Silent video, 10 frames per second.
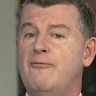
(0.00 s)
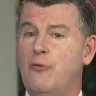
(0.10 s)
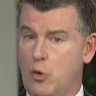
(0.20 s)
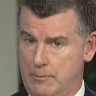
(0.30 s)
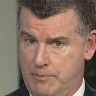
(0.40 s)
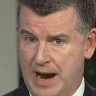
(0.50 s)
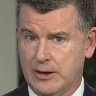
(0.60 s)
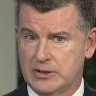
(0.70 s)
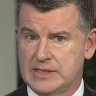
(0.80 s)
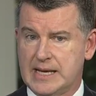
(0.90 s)
foreign
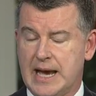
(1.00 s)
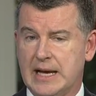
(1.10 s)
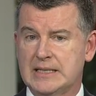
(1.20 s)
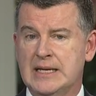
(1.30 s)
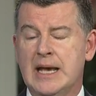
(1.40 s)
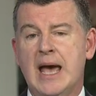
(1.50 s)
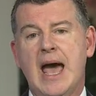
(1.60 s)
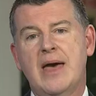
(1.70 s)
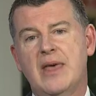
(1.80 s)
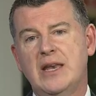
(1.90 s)
buyers tax,
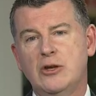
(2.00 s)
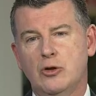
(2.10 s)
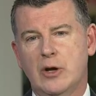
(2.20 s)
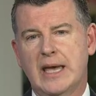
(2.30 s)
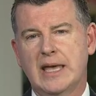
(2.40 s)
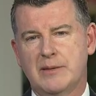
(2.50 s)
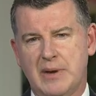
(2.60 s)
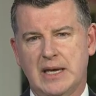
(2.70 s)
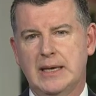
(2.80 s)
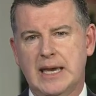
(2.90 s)
and then you look at the
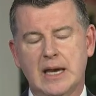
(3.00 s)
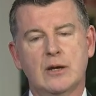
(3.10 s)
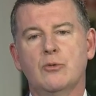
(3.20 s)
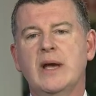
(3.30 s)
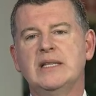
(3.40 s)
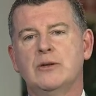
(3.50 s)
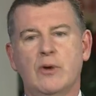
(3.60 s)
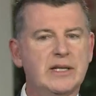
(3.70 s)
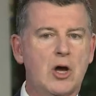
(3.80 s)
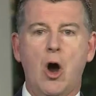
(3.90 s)
Bank of Canada raising
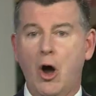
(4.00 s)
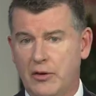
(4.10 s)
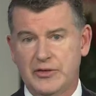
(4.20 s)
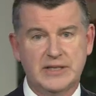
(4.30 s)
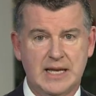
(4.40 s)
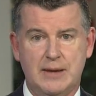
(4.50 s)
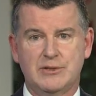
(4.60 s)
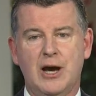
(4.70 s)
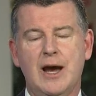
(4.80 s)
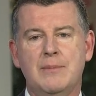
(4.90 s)
rates all at the same
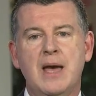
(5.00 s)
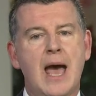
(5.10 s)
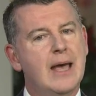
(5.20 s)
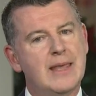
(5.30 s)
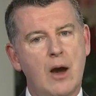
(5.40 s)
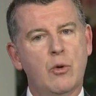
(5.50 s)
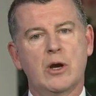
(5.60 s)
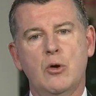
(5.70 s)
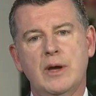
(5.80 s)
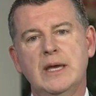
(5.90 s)
time, and now we're
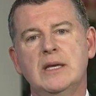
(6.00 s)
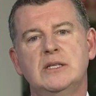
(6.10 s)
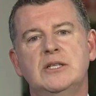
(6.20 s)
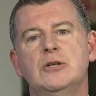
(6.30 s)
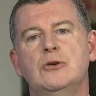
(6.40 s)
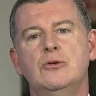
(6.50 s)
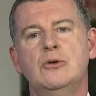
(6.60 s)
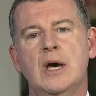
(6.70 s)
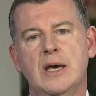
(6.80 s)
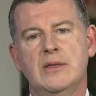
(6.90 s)
going
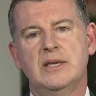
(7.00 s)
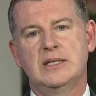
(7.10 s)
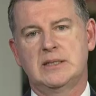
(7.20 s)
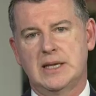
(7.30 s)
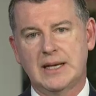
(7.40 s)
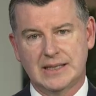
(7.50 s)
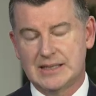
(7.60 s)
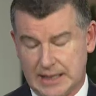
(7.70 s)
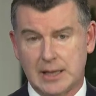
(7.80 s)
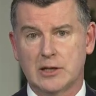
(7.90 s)
into the
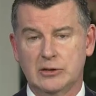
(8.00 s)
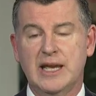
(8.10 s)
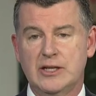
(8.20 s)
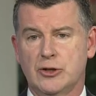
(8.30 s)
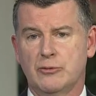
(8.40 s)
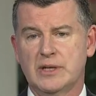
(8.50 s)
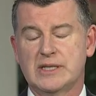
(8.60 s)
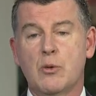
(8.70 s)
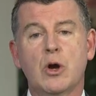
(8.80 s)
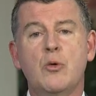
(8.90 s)
cyclical nature of real
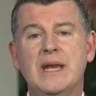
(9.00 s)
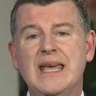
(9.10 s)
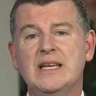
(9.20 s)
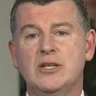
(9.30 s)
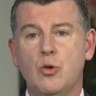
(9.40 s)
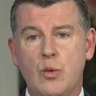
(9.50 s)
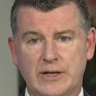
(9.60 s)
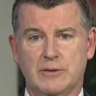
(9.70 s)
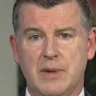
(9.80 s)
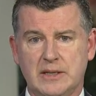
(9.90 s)
estate. We're going into the
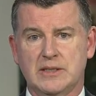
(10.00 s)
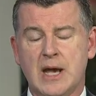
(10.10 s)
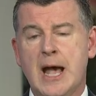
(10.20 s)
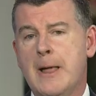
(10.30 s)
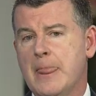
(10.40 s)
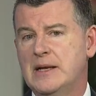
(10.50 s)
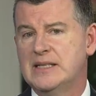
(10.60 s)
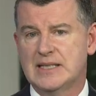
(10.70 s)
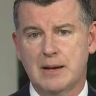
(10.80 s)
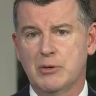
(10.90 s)
winter months.
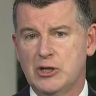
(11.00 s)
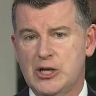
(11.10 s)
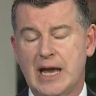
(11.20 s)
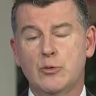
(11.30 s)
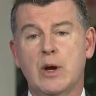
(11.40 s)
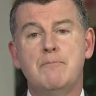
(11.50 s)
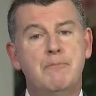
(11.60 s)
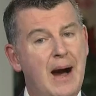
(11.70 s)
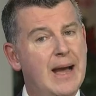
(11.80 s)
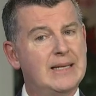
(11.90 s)
December and January,
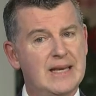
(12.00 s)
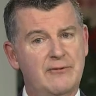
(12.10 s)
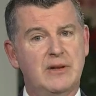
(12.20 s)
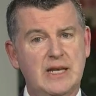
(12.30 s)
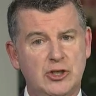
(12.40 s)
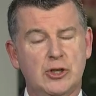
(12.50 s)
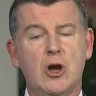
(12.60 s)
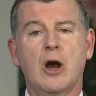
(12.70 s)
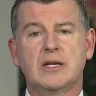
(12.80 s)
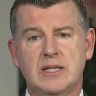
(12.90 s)
by definition,
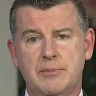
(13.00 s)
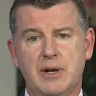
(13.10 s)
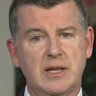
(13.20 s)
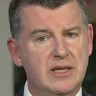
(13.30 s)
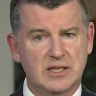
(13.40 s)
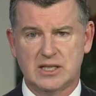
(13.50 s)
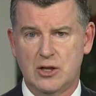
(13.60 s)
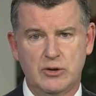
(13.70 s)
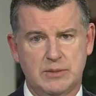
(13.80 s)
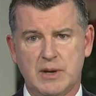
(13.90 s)
are typically the
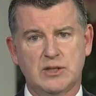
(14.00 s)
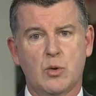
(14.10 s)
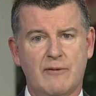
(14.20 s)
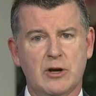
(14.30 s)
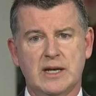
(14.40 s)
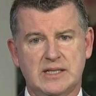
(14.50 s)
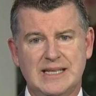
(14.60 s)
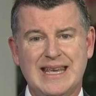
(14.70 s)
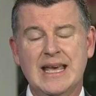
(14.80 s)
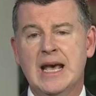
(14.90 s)
slowest months we're ever going to
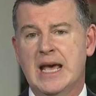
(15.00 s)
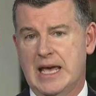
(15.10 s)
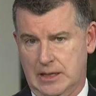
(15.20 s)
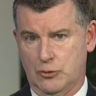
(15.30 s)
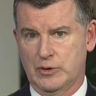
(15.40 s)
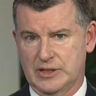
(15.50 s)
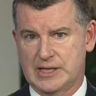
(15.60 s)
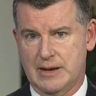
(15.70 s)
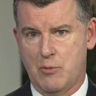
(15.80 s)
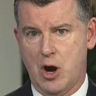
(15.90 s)
see in the real
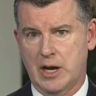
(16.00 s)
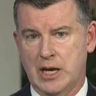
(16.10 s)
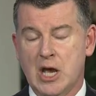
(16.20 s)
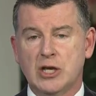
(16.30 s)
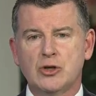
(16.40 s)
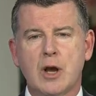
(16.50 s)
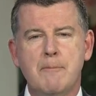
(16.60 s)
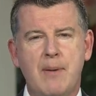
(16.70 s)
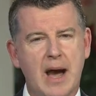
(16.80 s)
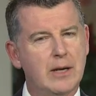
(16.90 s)
estate market. So
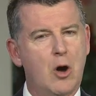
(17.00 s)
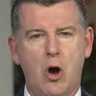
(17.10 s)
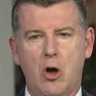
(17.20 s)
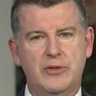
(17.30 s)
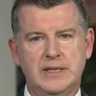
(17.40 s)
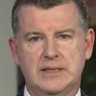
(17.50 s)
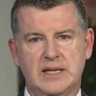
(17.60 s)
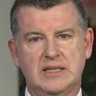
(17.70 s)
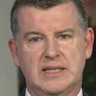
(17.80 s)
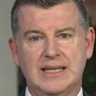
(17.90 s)
combine all these things